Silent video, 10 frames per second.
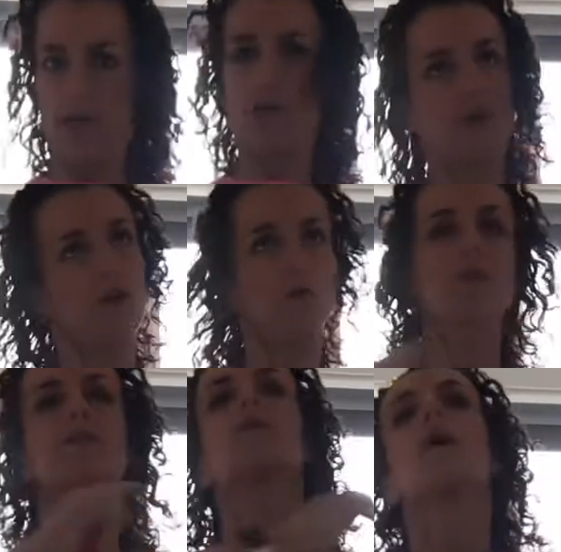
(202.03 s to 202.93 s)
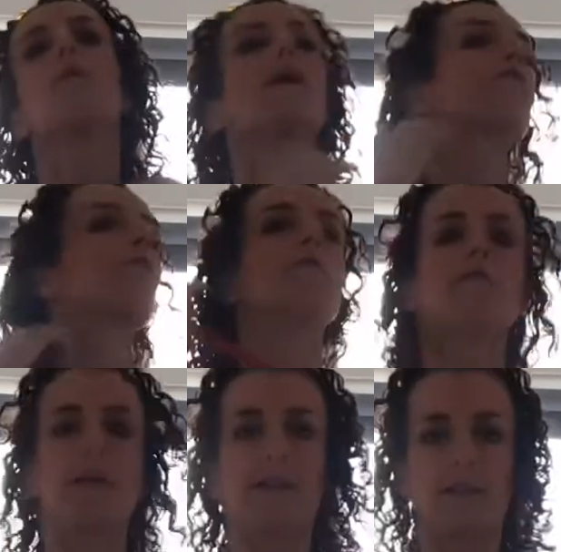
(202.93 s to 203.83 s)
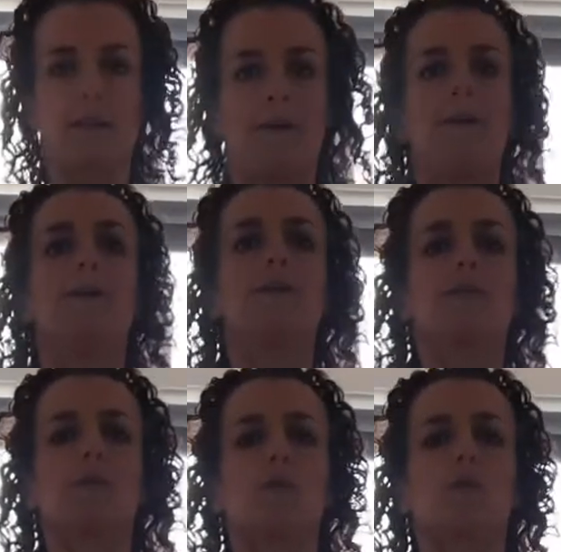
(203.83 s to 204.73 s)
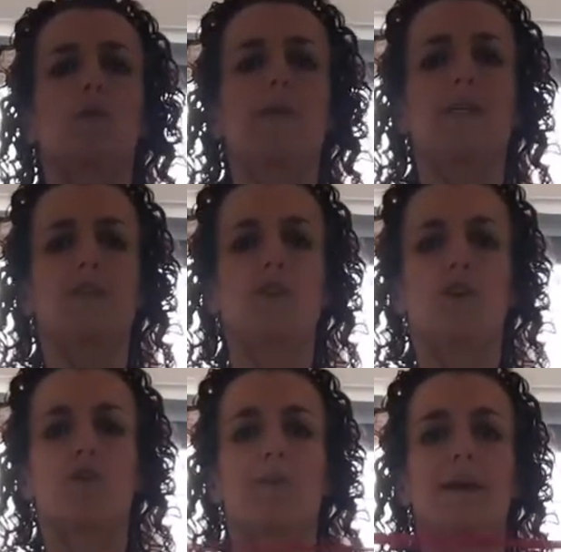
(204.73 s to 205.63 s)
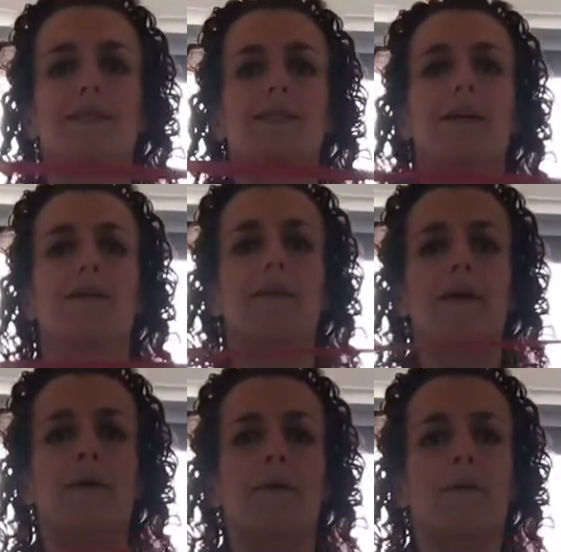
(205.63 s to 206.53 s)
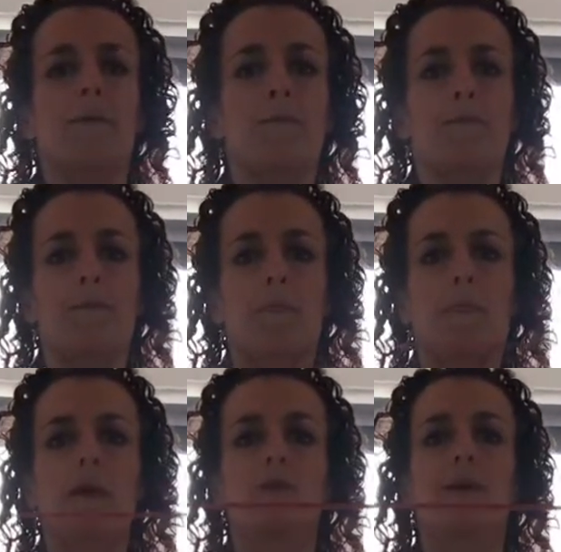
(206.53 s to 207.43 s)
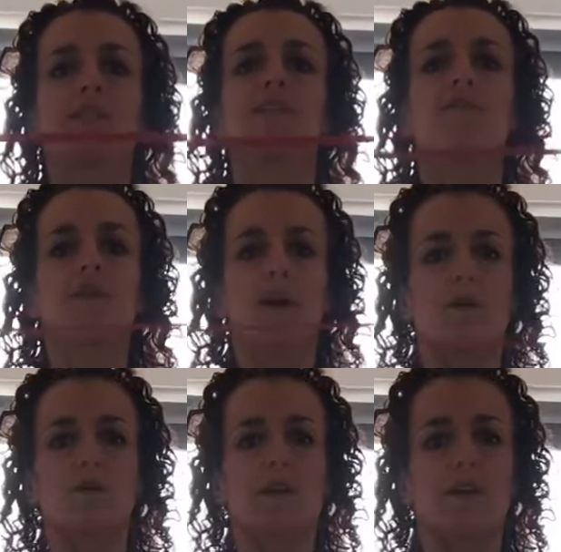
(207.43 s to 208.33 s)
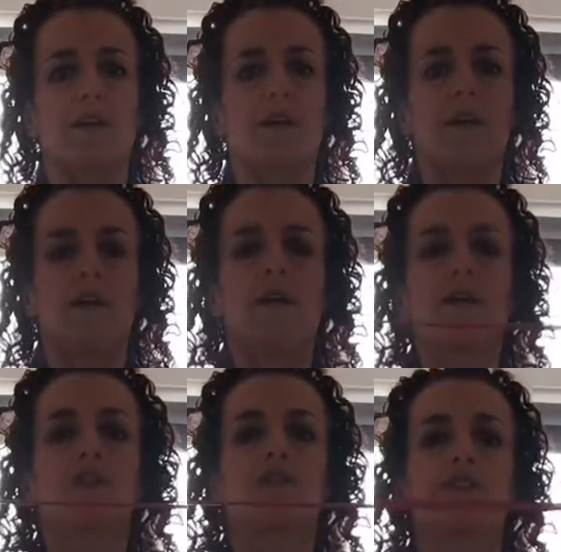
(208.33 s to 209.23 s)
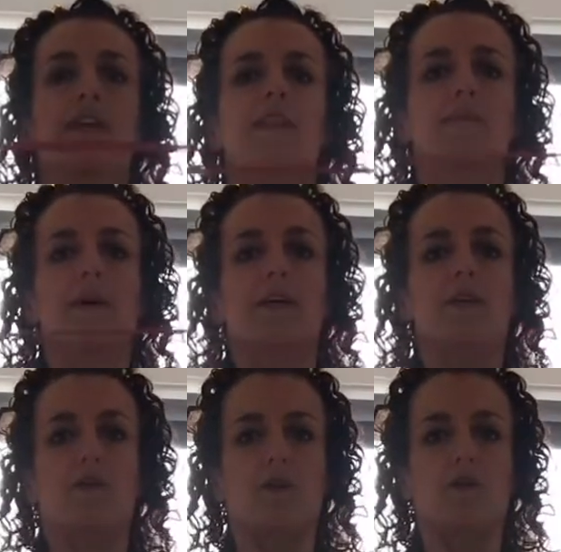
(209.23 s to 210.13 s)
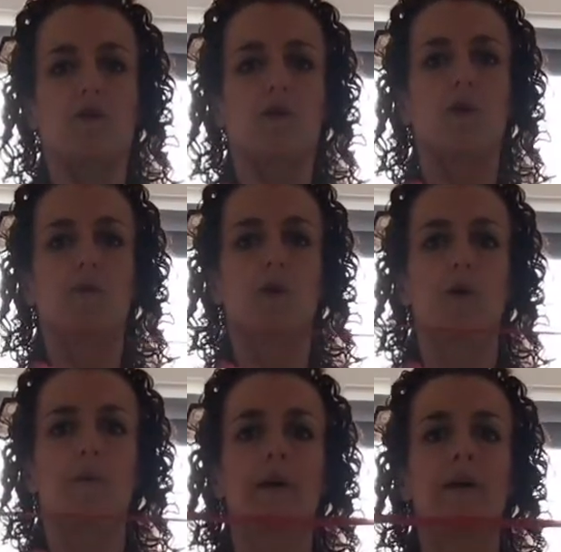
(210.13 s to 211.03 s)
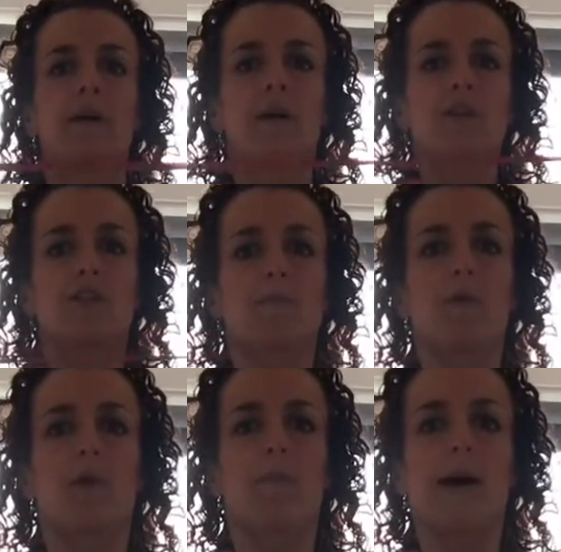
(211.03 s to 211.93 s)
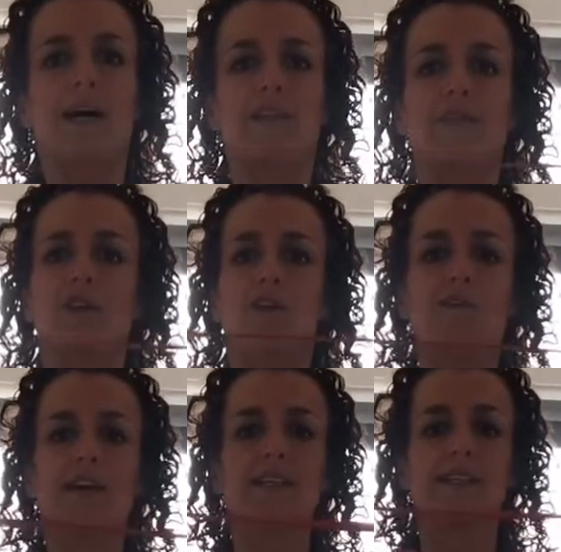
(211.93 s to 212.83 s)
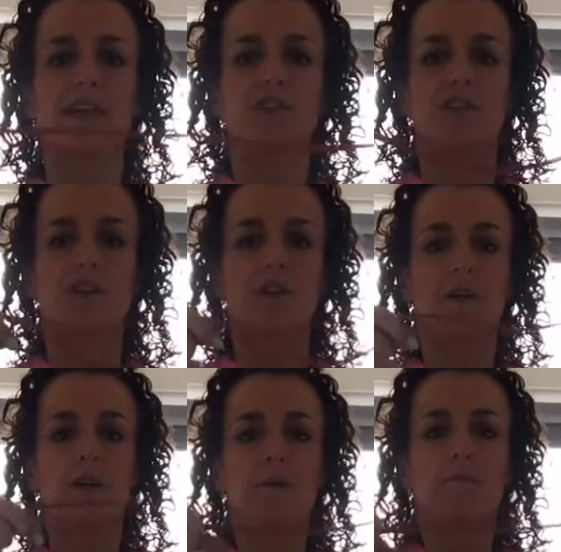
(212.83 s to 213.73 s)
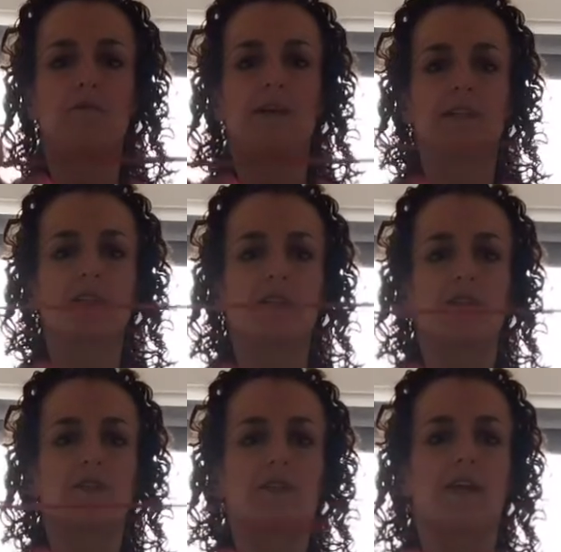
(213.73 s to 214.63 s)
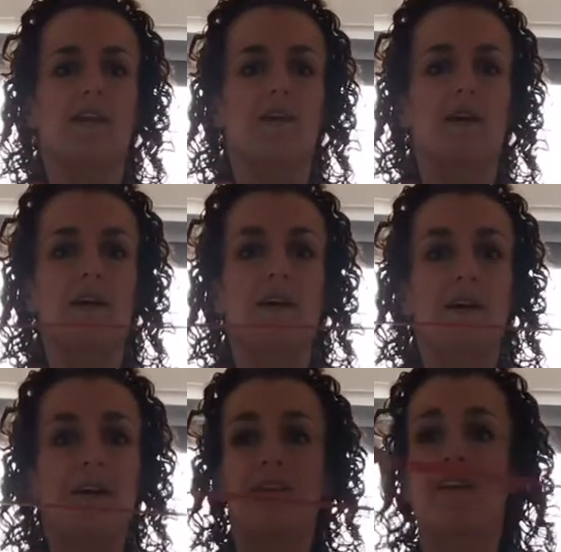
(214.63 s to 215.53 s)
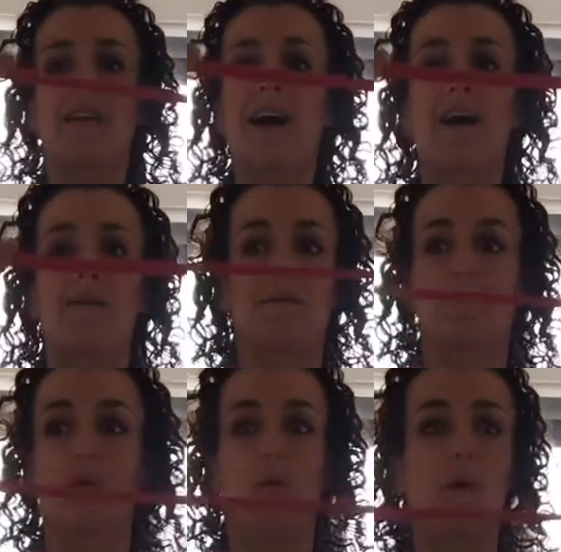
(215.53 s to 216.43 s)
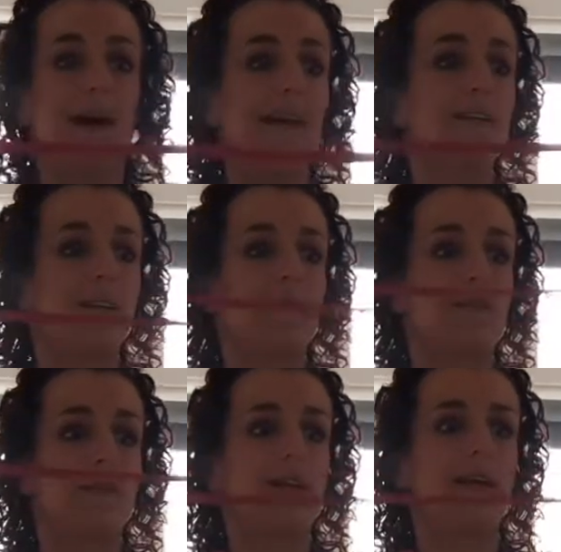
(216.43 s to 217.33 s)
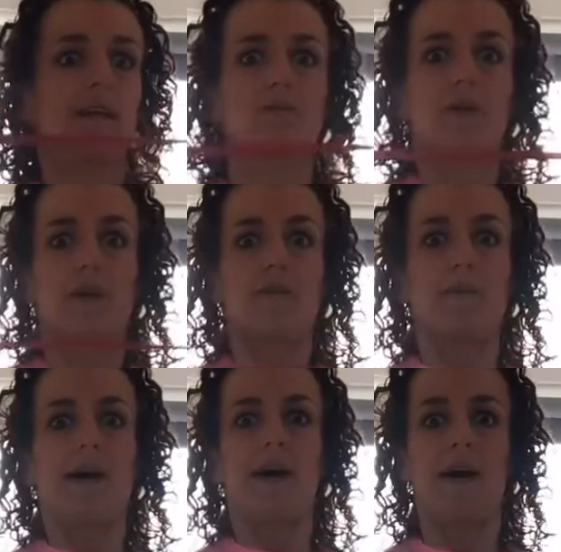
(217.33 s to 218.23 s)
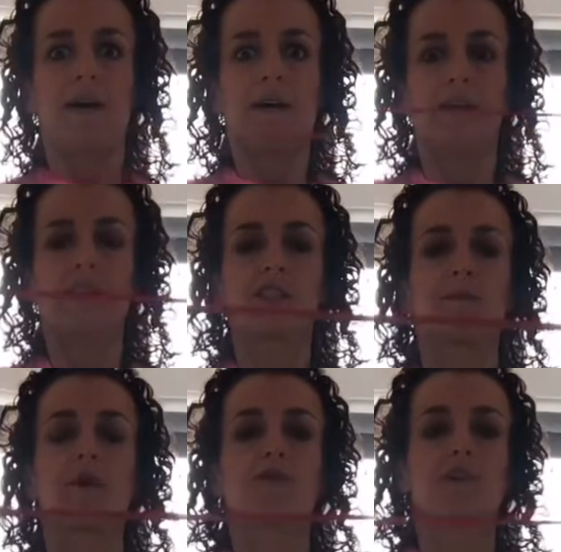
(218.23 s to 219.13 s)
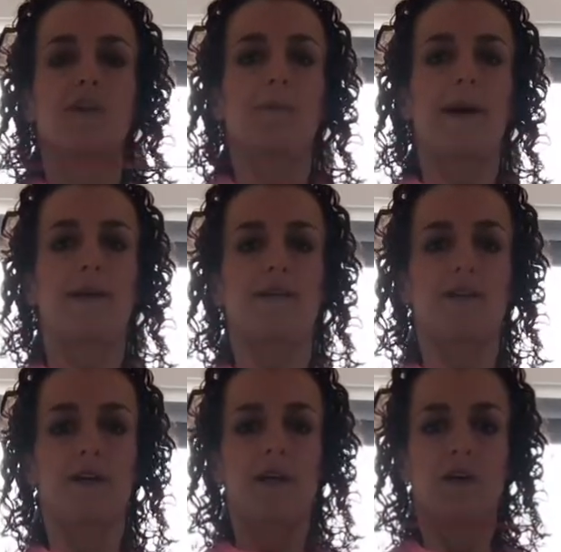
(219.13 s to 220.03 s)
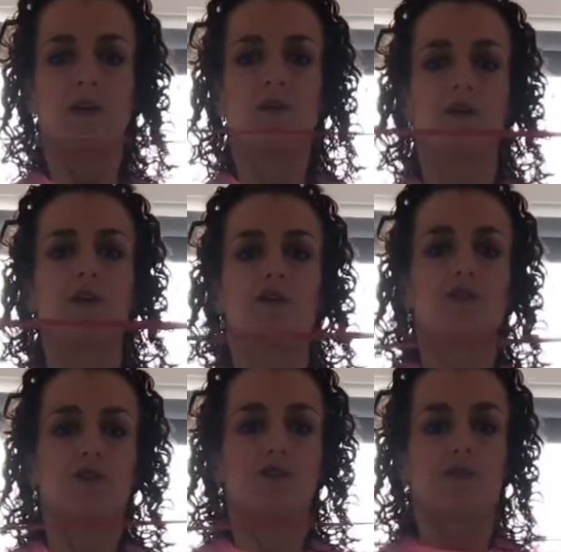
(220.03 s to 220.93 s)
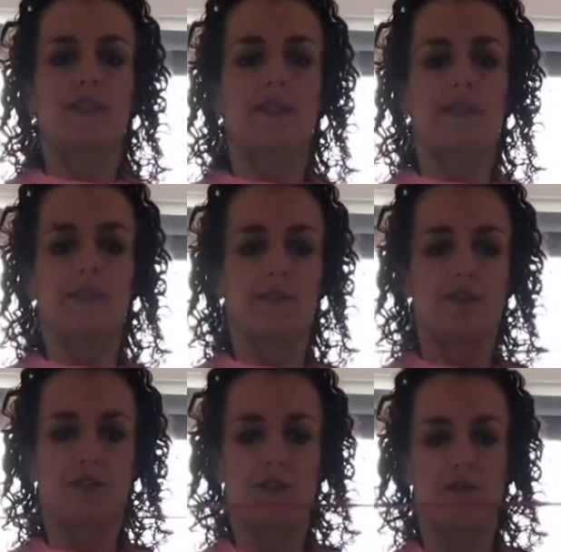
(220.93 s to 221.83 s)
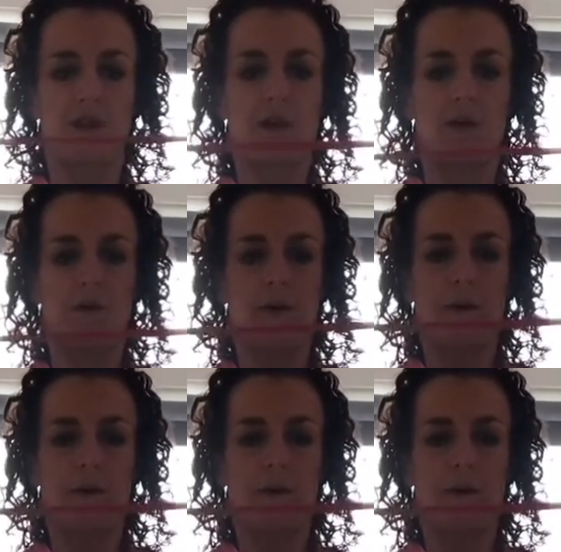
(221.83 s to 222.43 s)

Shoulders away from your ears. Squeeze the shoulder blades together. 20 of those, just to get the back of your shoulders warmed up. So pull apart. If you're not feeling tension, move your hands closer together. If you can't pull wide, take your hands wider apart. That's the beauty of the band. You can adjust the resistance to suit you.